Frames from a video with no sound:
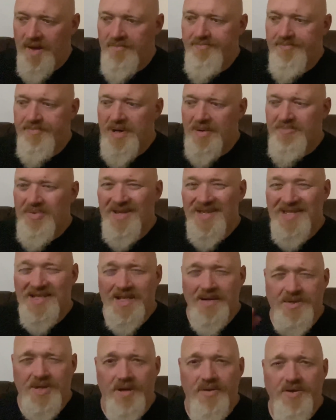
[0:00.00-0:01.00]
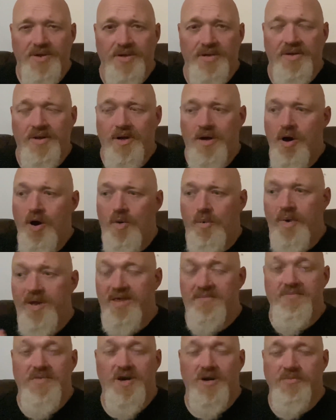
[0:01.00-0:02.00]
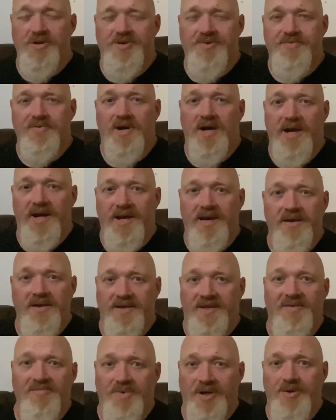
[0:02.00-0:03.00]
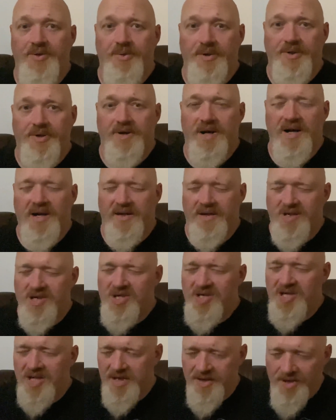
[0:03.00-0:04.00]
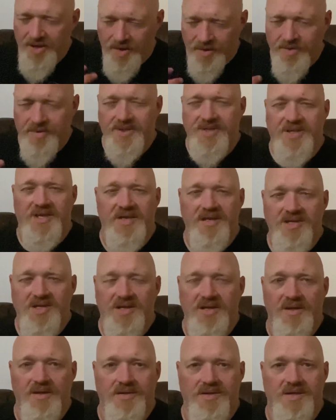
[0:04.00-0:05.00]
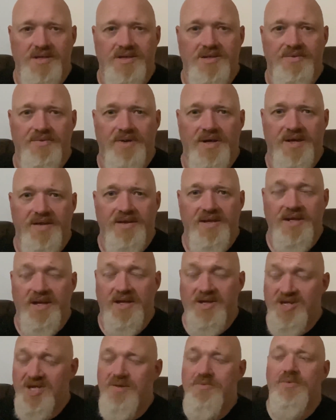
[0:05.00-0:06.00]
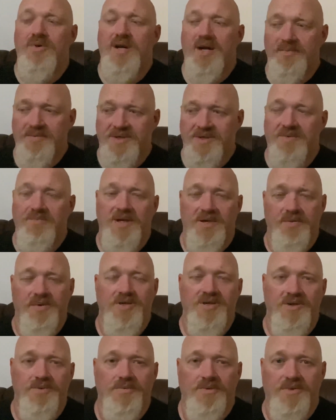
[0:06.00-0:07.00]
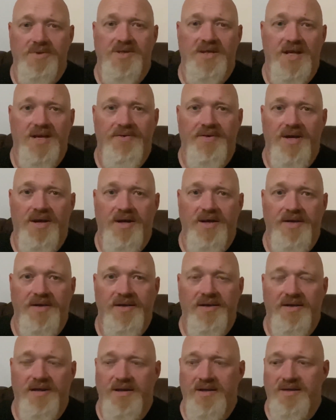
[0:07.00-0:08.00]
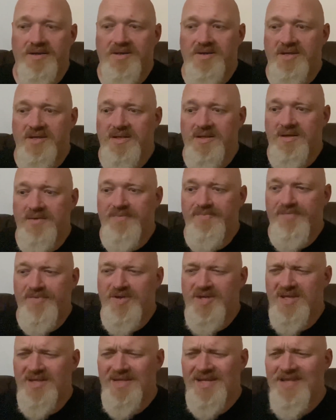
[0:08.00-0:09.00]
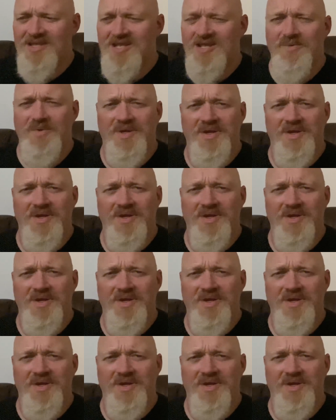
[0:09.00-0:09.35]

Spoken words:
But by the same token, when the moment's right and I give my daughter a hug, she knows it. She knows it's the right thing, and she will come to me when she wants to have a hug. And she tends to do it at